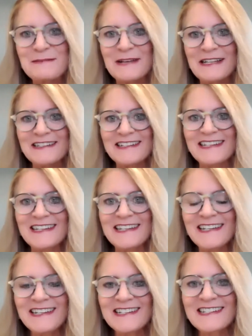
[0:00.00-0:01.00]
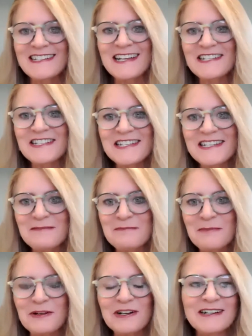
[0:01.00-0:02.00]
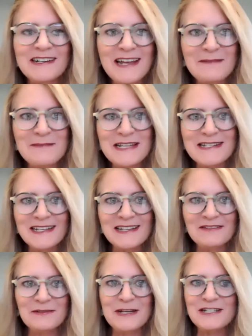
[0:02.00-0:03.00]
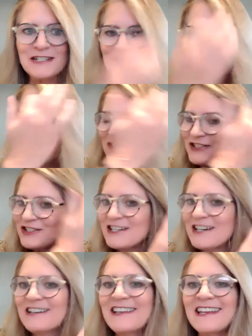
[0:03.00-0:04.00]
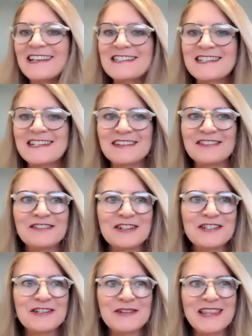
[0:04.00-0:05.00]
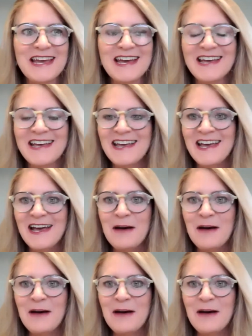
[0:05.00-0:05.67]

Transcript: Melodee. Such important, amazing information that you just shared. Thanks for doing that.